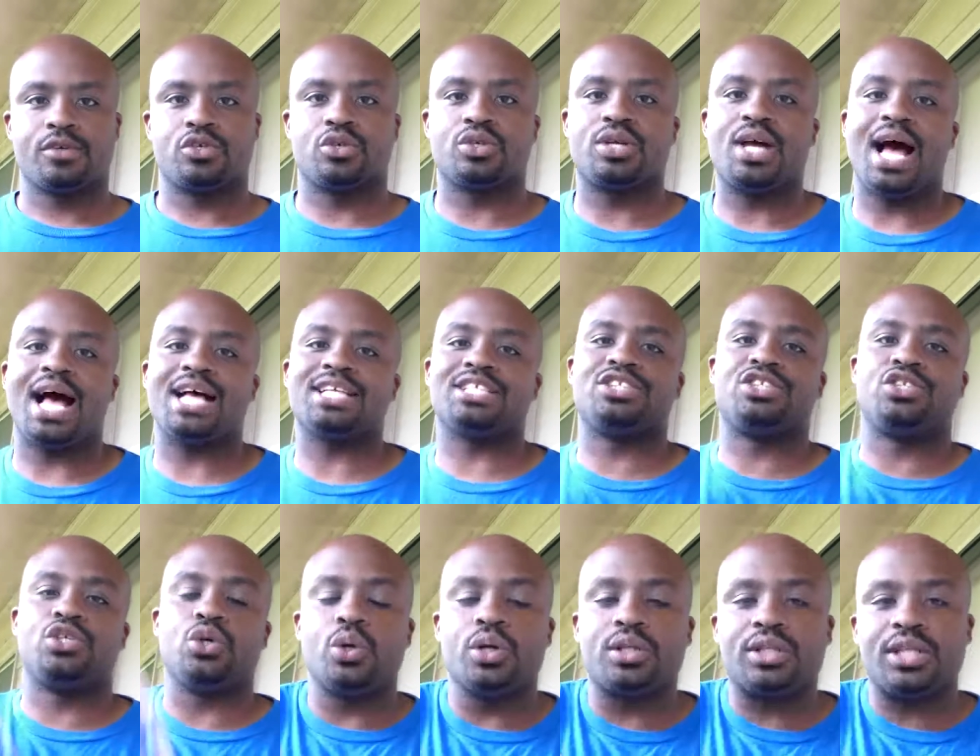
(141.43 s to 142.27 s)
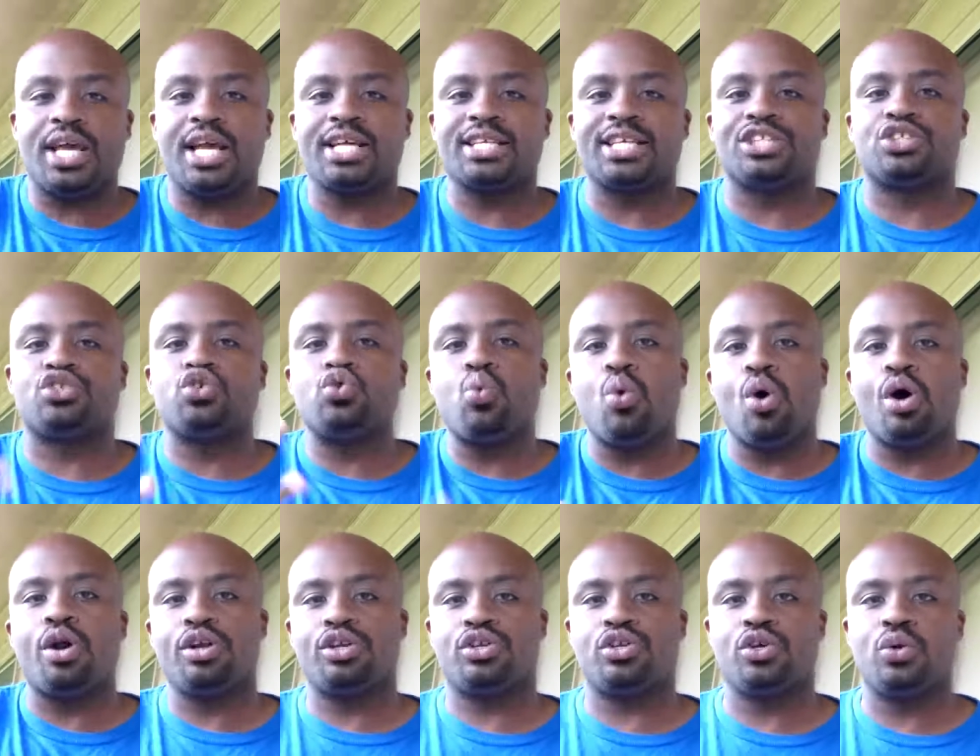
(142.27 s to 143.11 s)
So guys, do the things that you
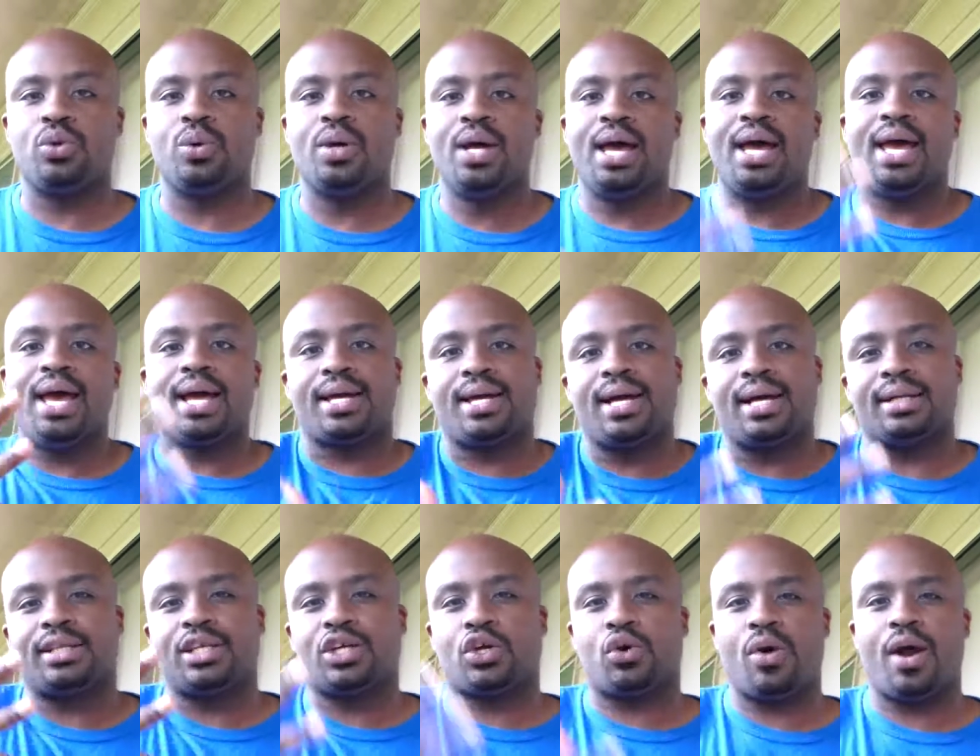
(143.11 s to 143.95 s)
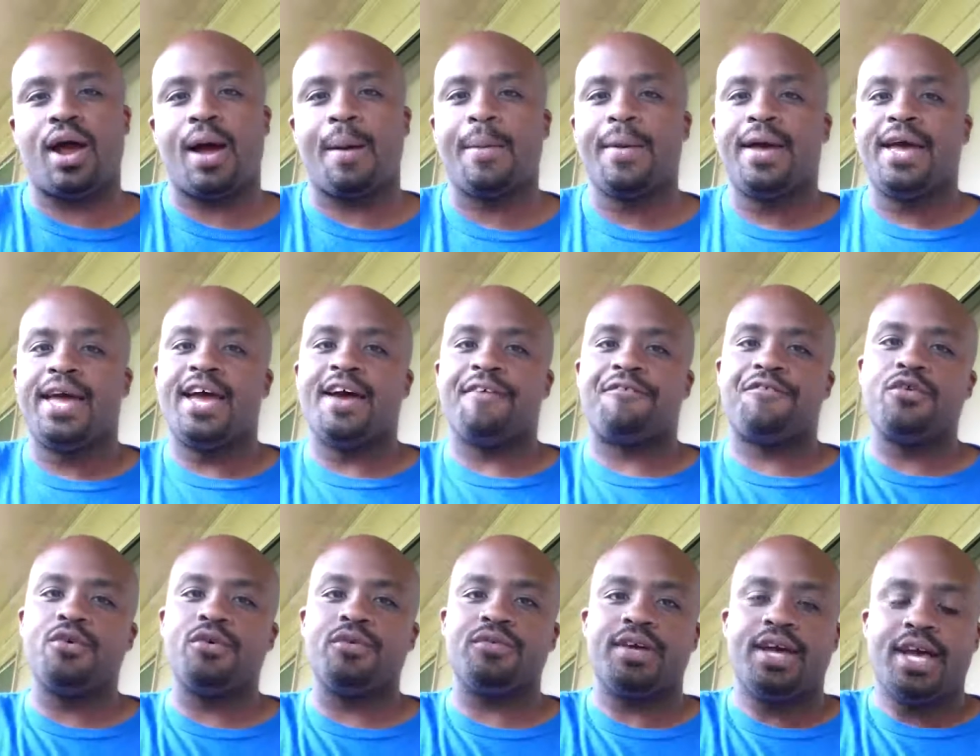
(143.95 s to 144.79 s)
want to do and cut the crap.
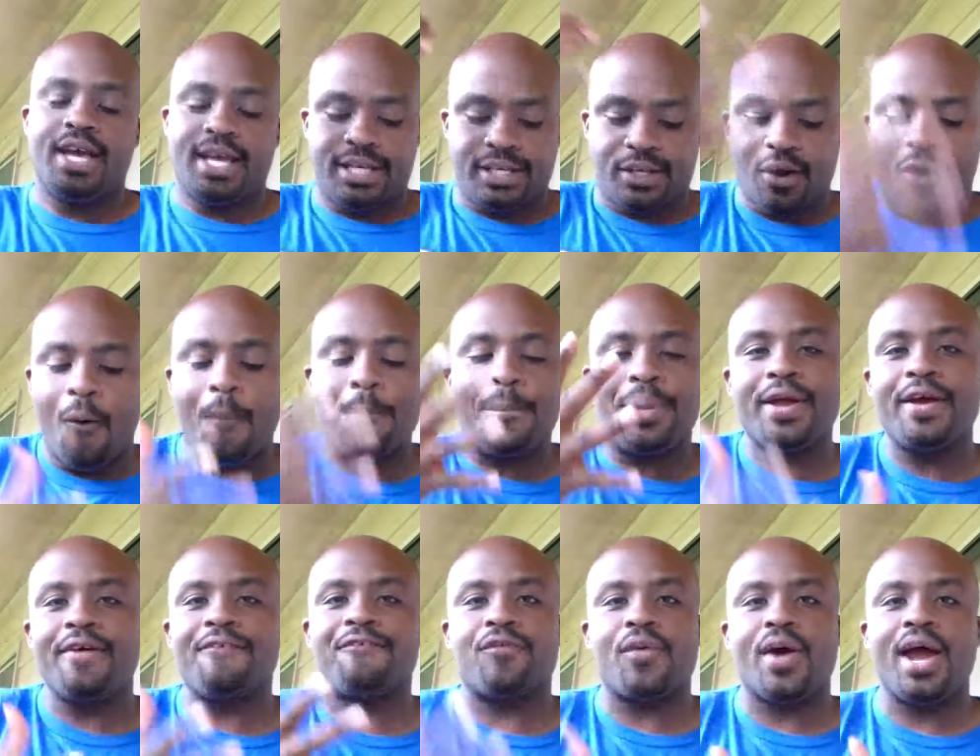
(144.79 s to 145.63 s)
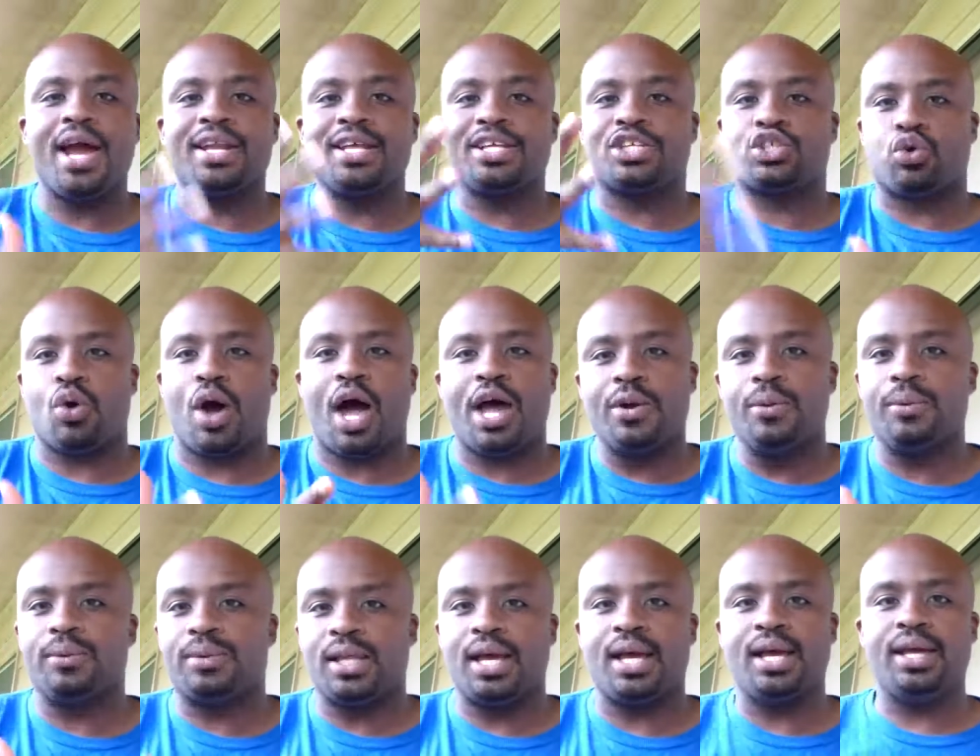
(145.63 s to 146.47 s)
If you don't be afraid to try
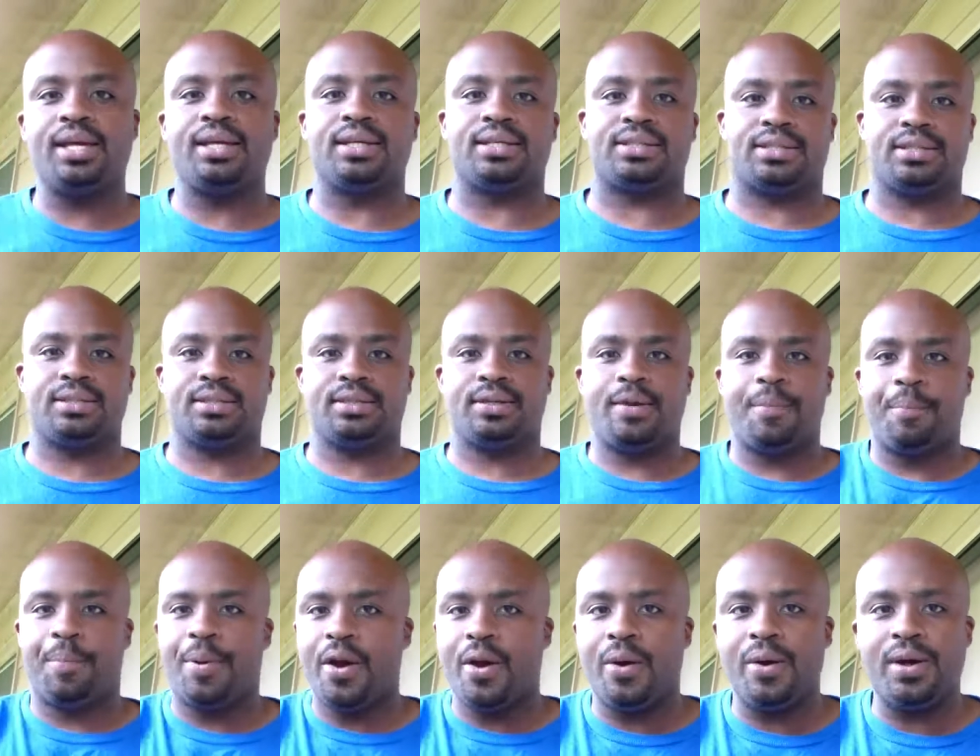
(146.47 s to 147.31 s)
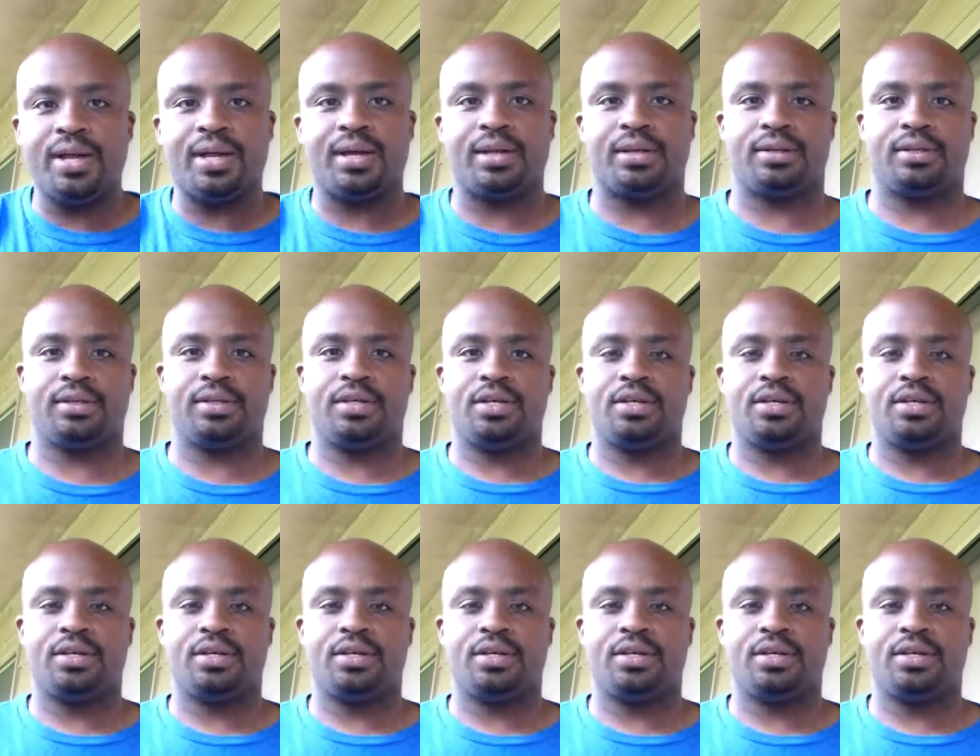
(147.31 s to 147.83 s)
new things. Period.